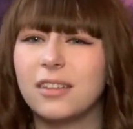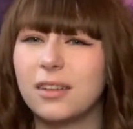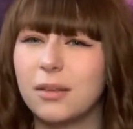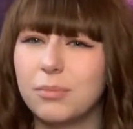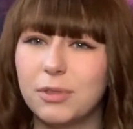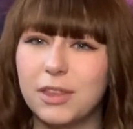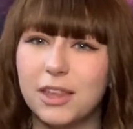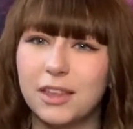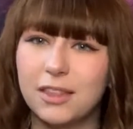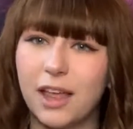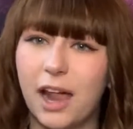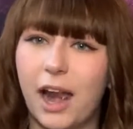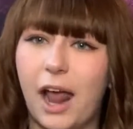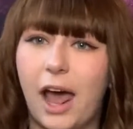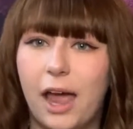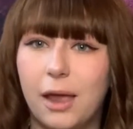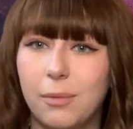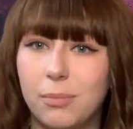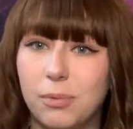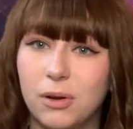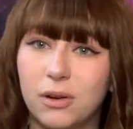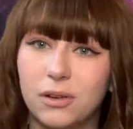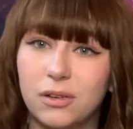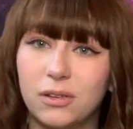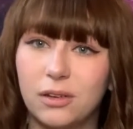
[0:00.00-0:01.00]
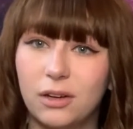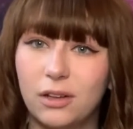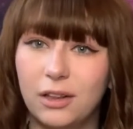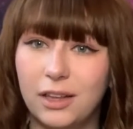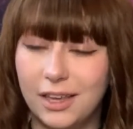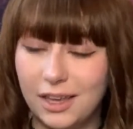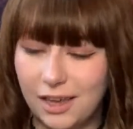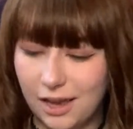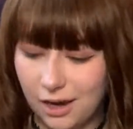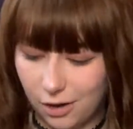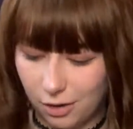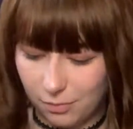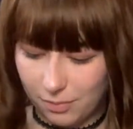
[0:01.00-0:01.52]
something that I personally
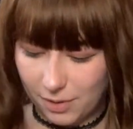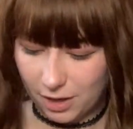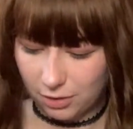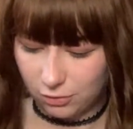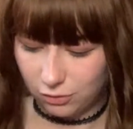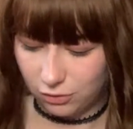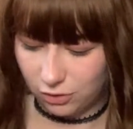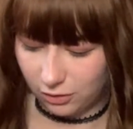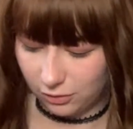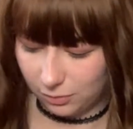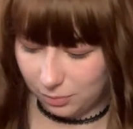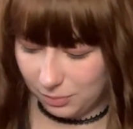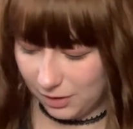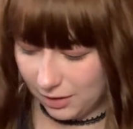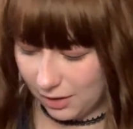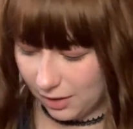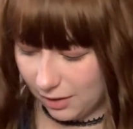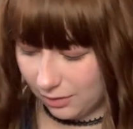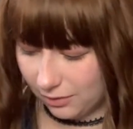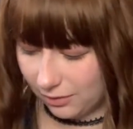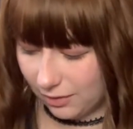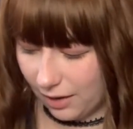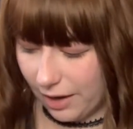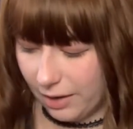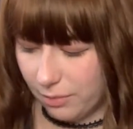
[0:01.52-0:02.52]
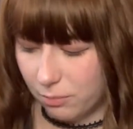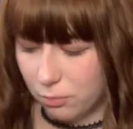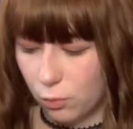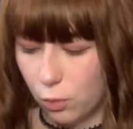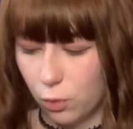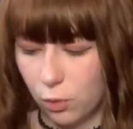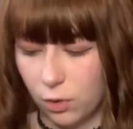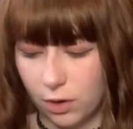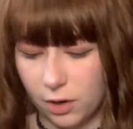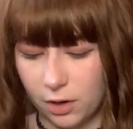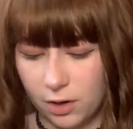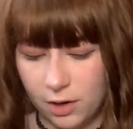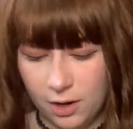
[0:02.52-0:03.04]
care about, just because I'm
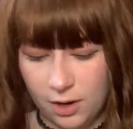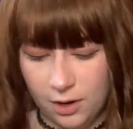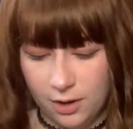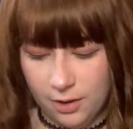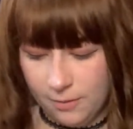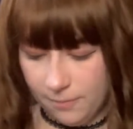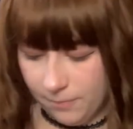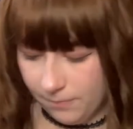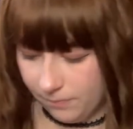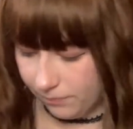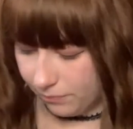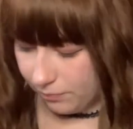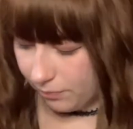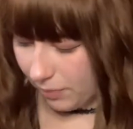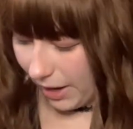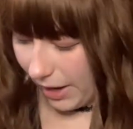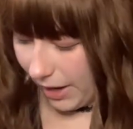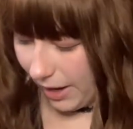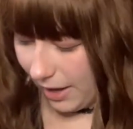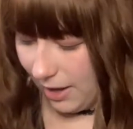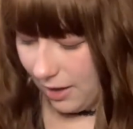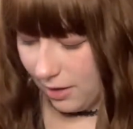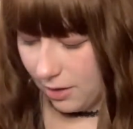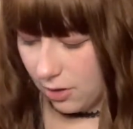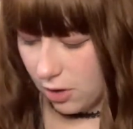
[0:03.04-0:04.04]
more buy